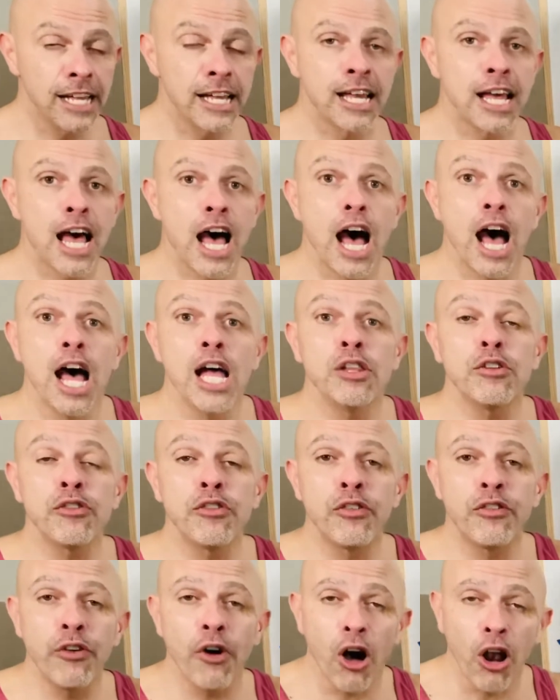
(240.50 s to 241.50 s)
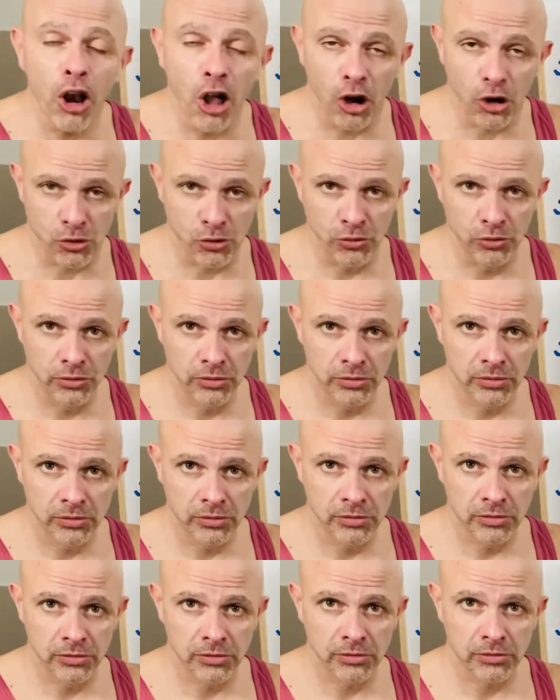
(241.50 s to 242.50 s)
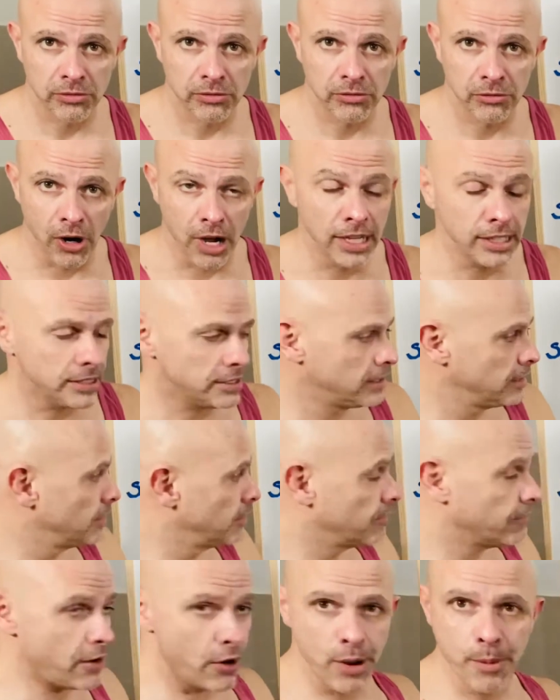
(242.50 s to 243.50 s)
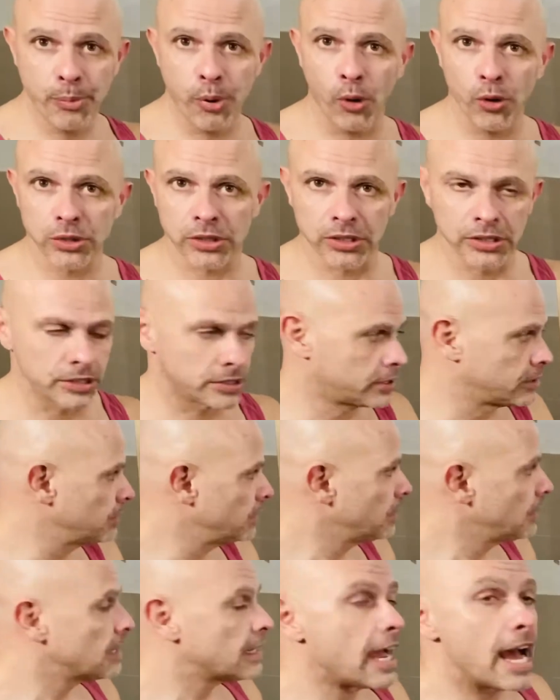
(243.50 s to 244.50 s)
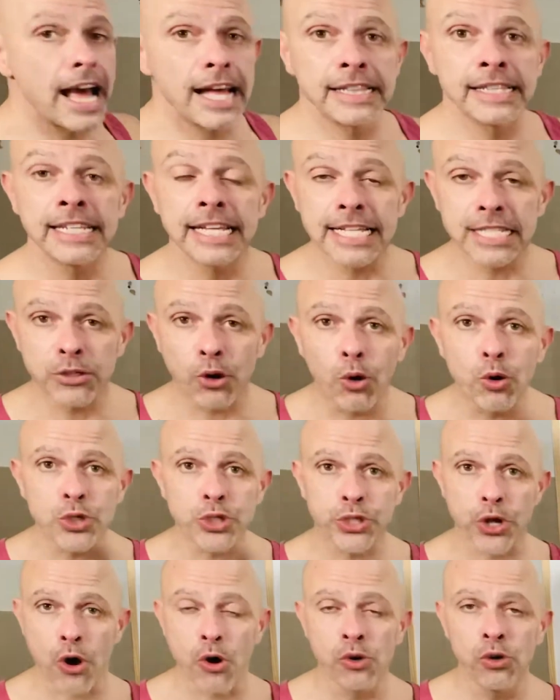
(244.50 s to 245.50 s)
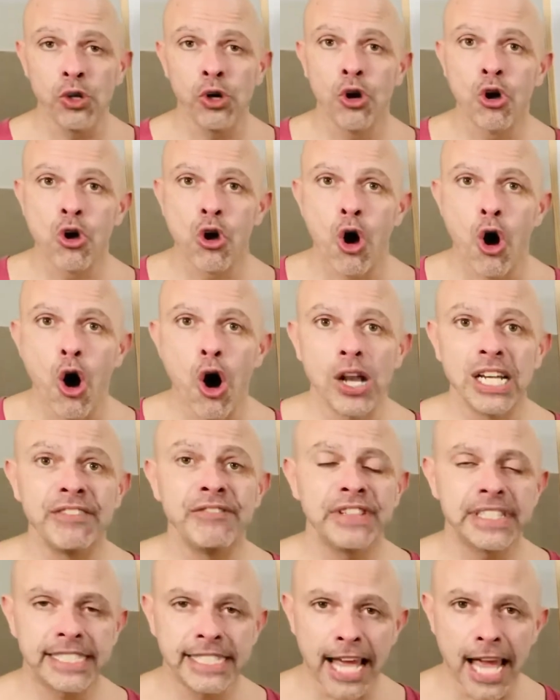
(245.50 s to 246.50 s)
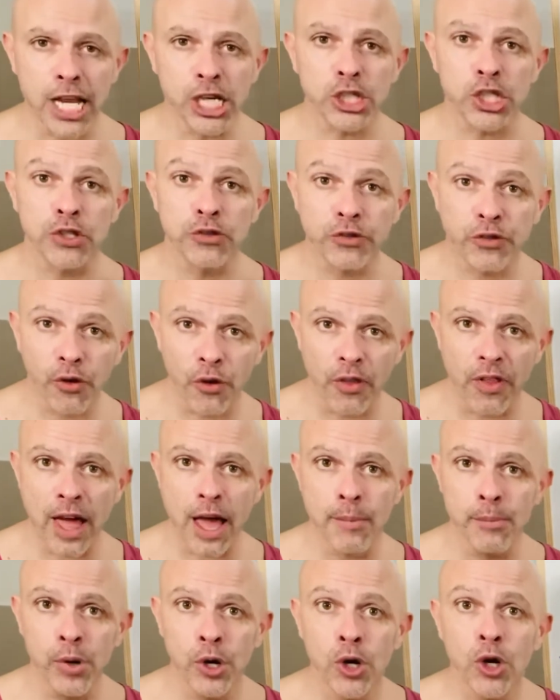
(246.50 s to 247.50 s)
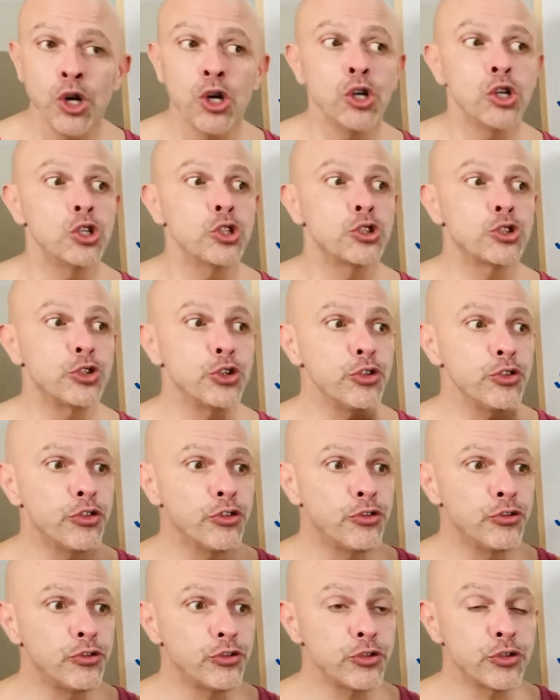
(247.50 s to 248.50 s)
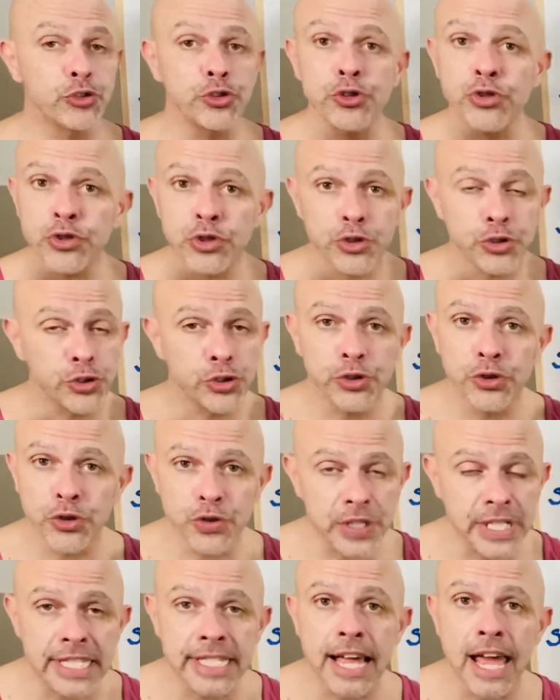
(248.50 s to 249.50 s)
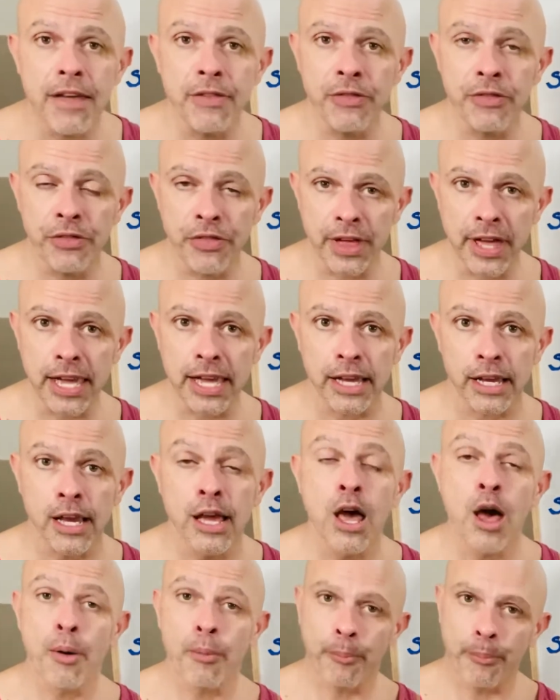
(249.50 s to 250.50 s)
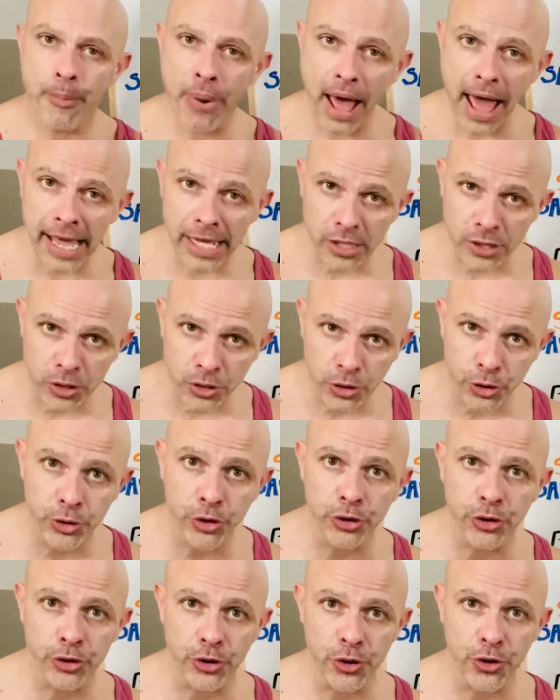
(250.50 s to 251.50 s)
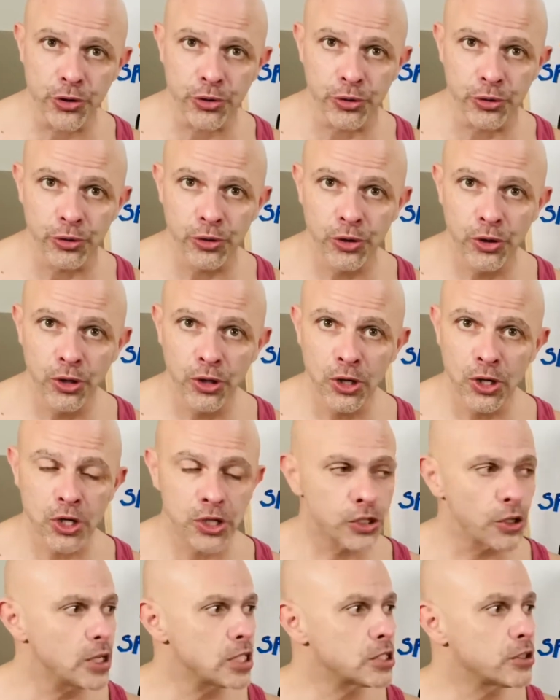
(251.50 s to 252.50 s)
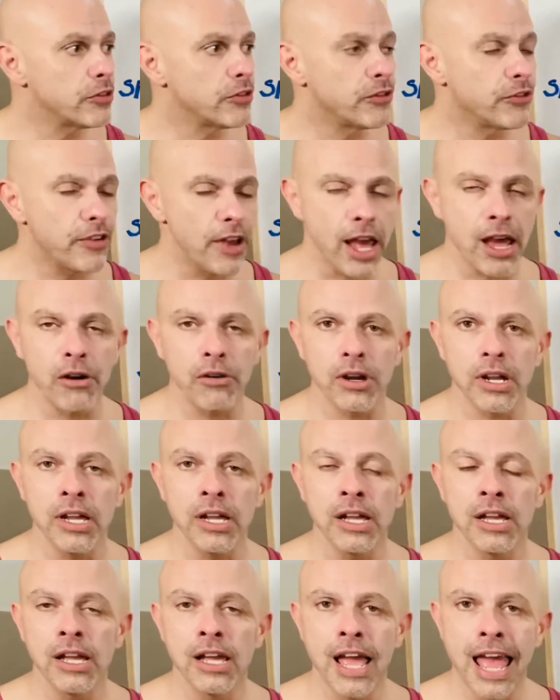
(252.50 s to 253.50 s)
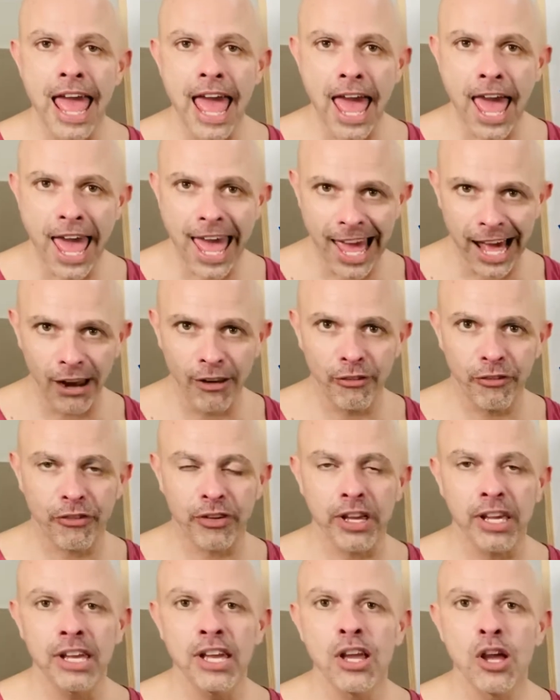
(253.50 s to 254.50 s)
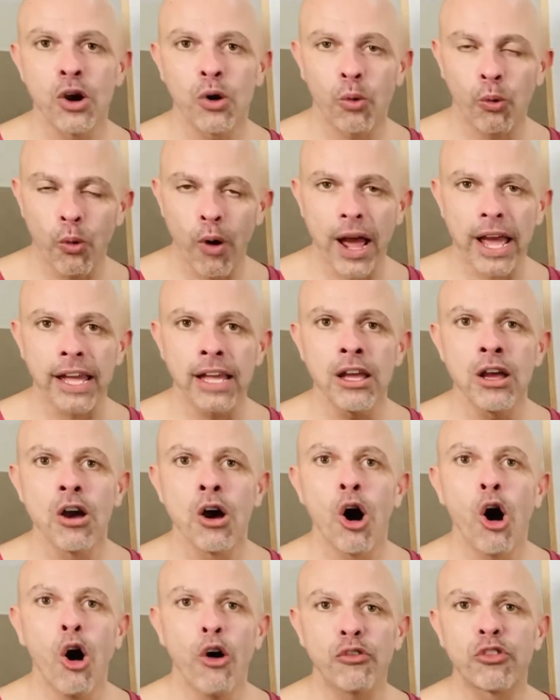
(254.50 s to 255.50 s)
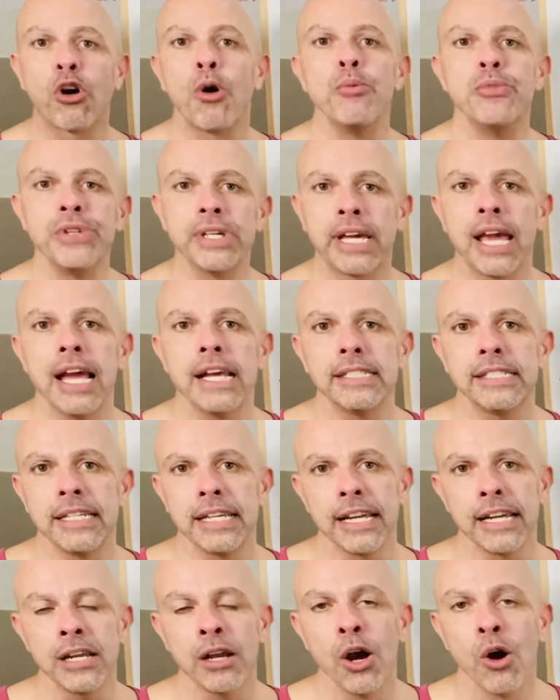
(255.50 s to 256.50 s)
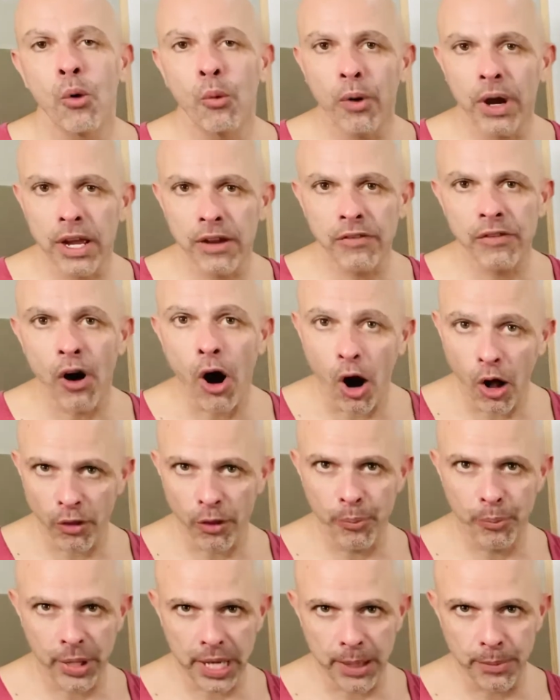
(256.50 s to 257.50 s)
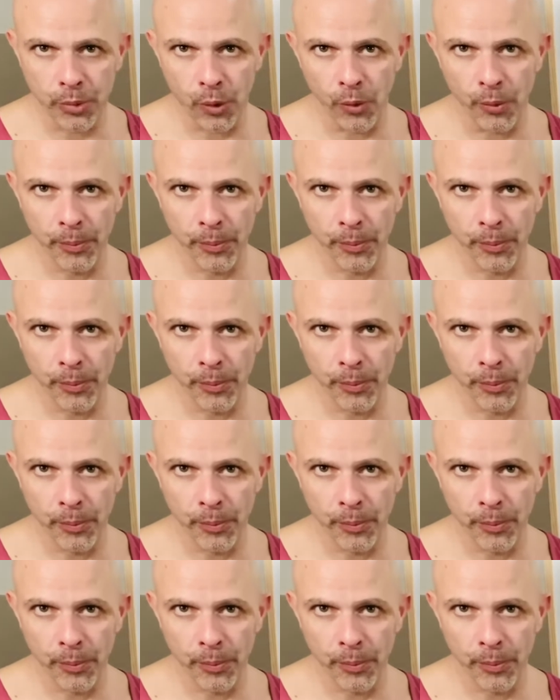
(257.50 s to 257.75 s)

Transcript: and follow, right? Very important. And it's also an invitation for them to do the same thing back to you. So it's a very healthy way of communicating with other people,